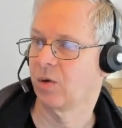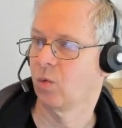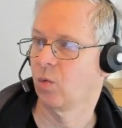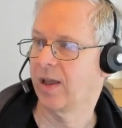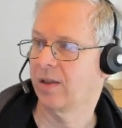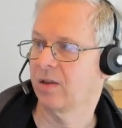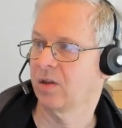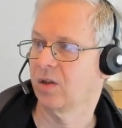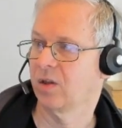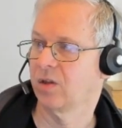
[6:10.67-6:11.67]
when
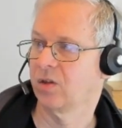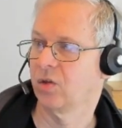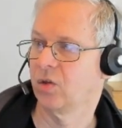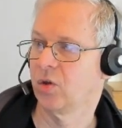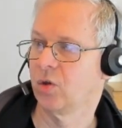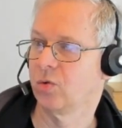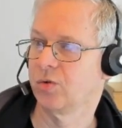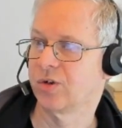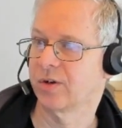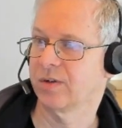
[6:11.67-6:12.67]
the
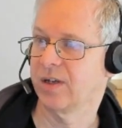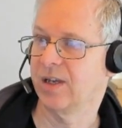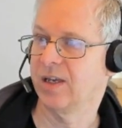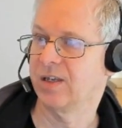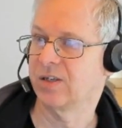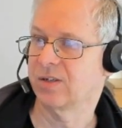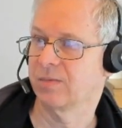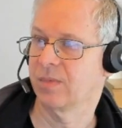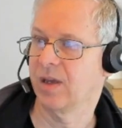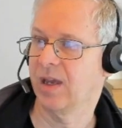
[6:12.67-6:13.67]
user is
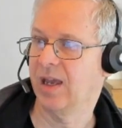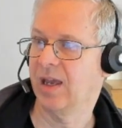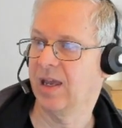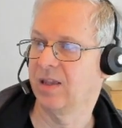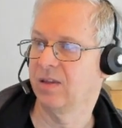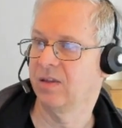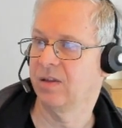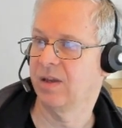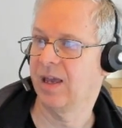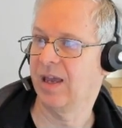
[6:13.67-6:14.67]
in
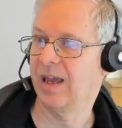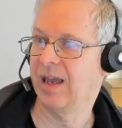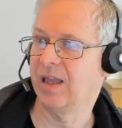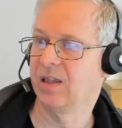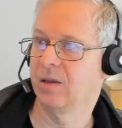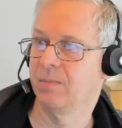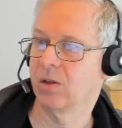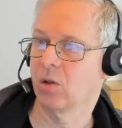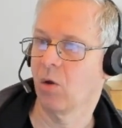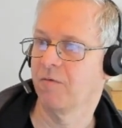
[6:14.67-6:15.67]
the
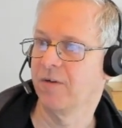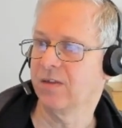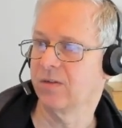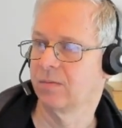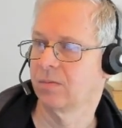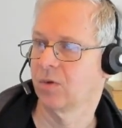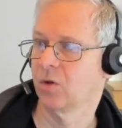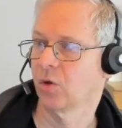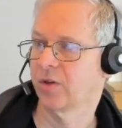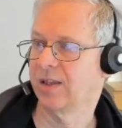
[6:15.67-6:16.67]
middle of it,
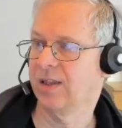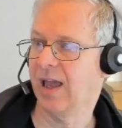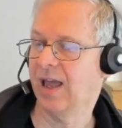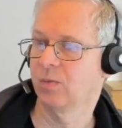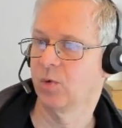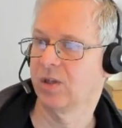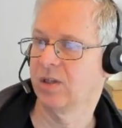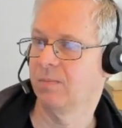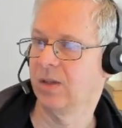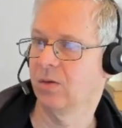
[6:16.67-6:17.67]
not at the end, but in
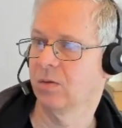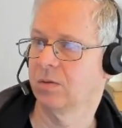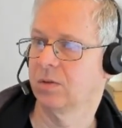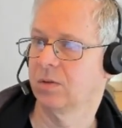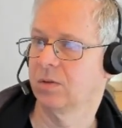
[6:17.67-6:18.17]
the middle,